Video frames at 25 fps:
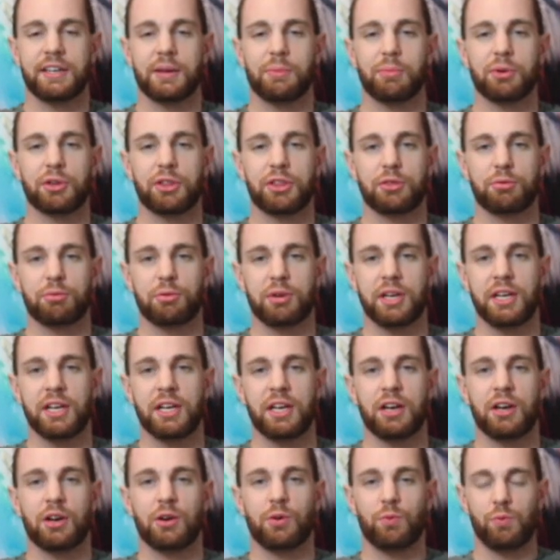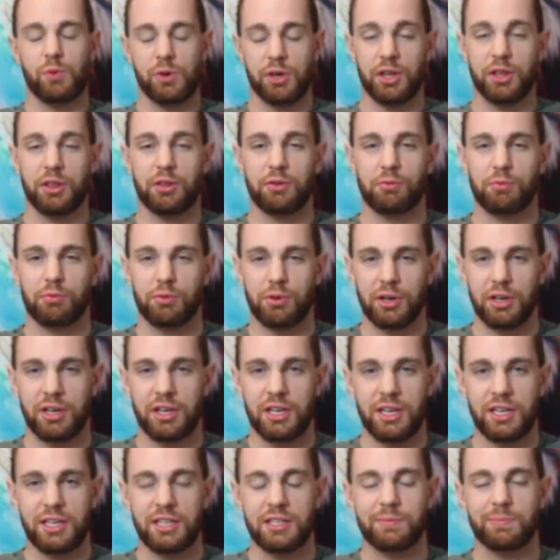Number 3, one of the
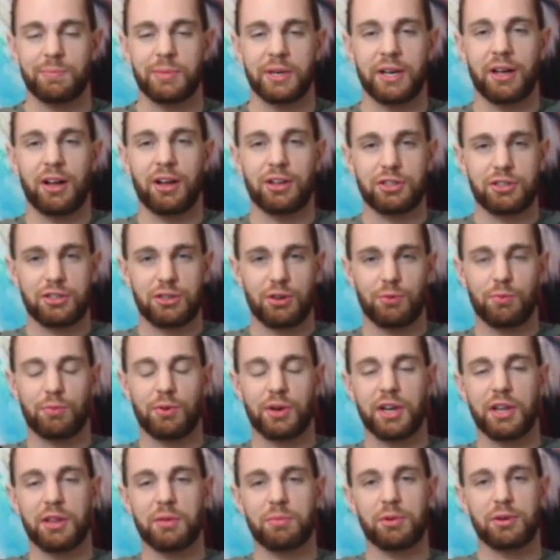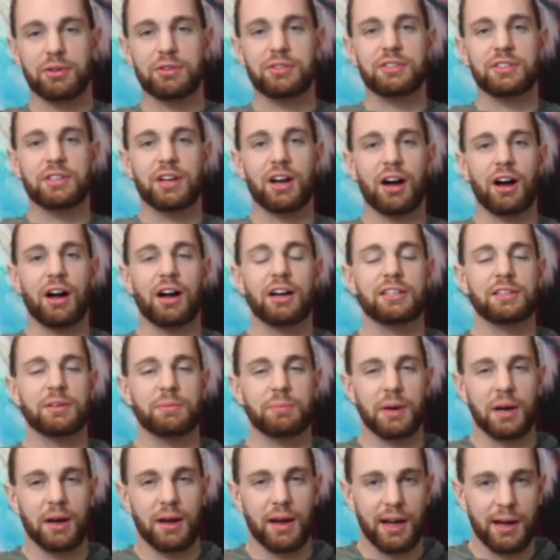rookies, but also one of the most talked
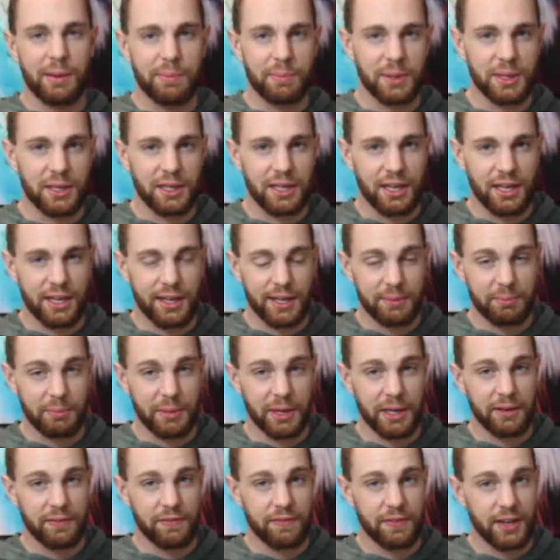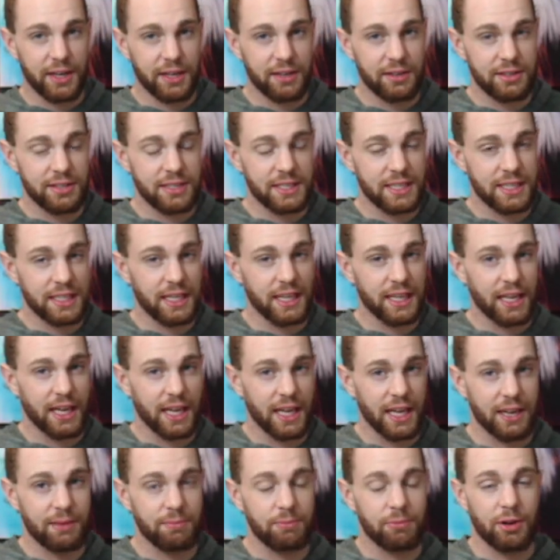about up-and-coming fighters in the
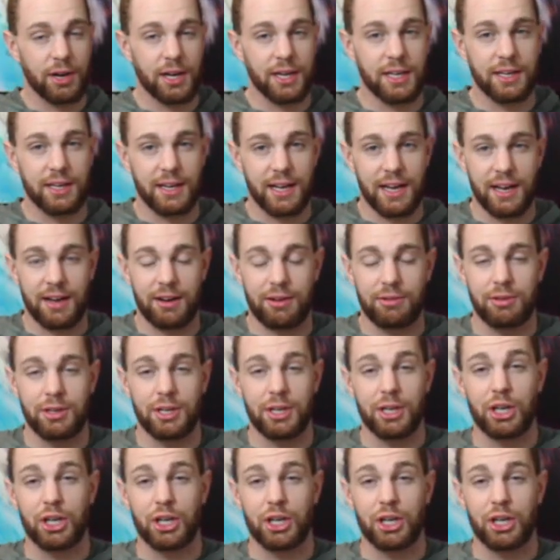game right now,